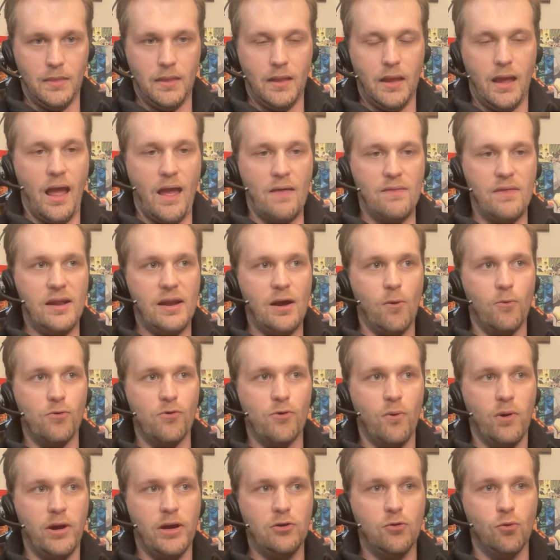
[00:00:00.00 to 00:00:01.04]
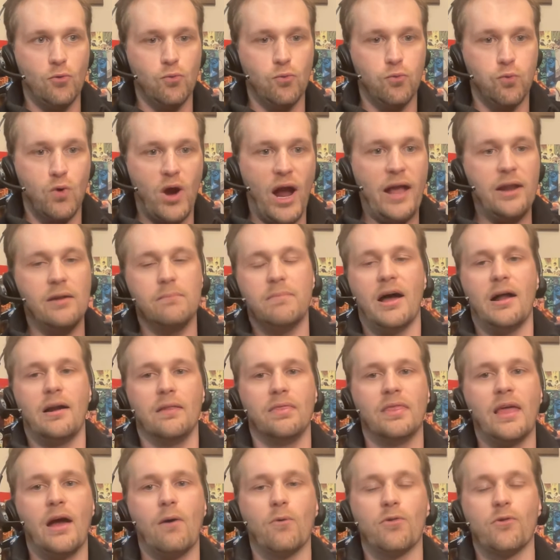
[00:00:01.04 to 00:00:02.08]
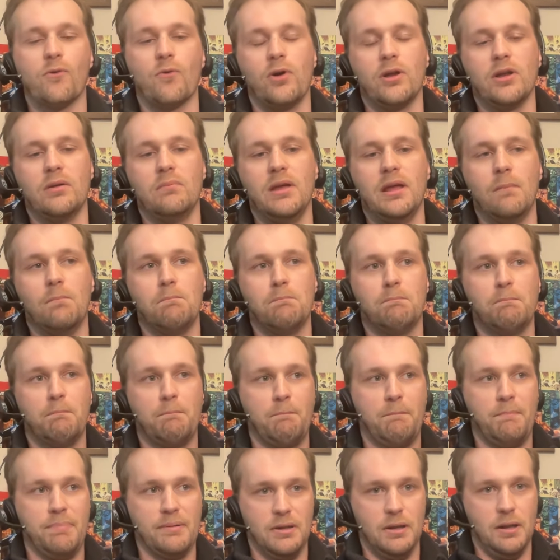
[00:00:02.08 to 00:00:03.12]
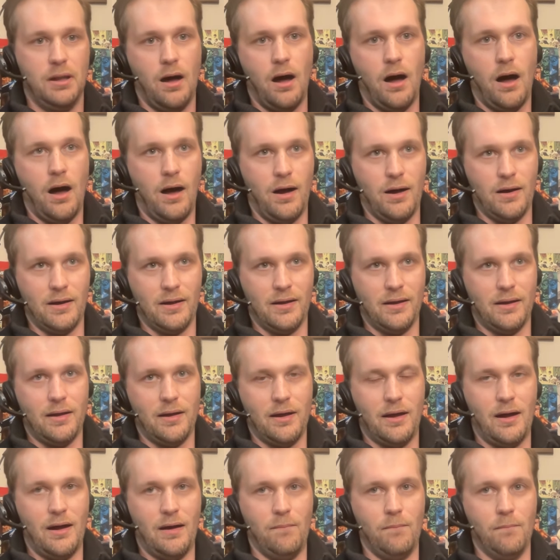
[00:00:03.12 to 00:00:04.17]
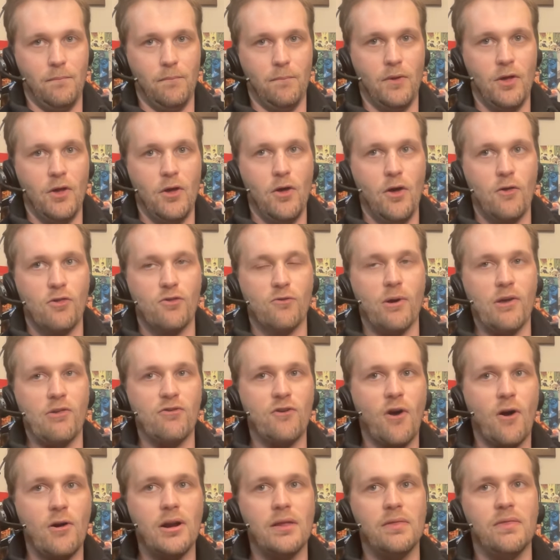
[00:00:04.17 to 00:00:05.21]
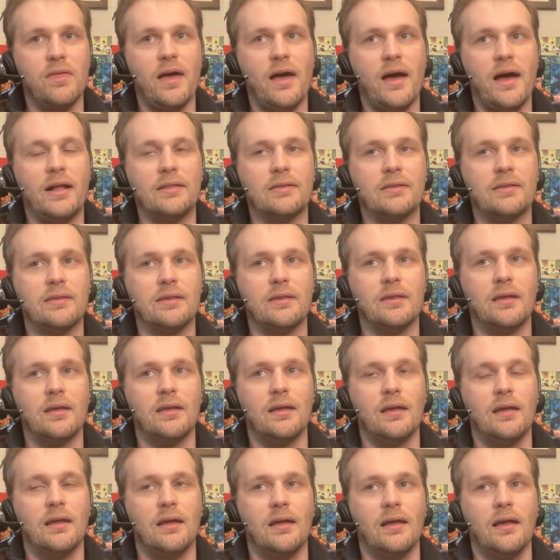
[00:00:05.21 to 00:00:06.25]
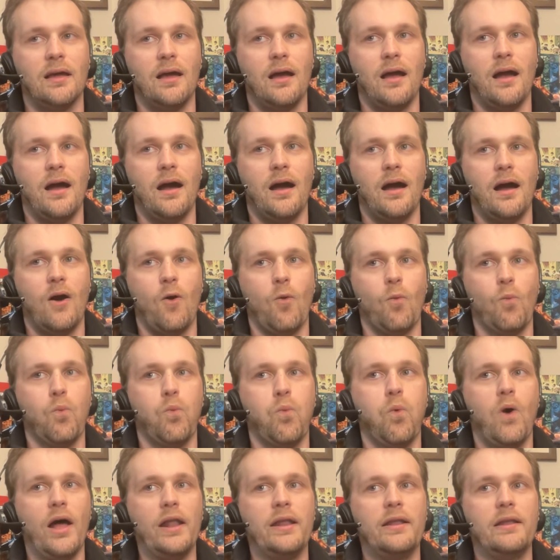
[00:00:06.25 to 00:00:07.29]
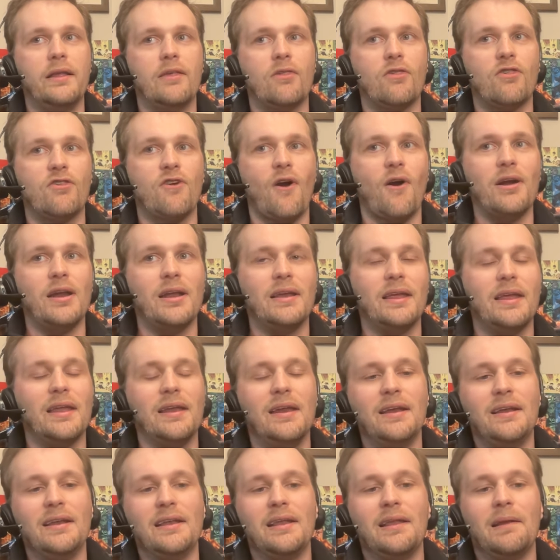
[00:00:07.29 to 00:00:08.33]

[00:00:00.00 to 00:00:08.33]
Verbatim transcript: and then I was going to write about it, and that was going to be a blog. Mm-hmm. Um, so I started that. What started getting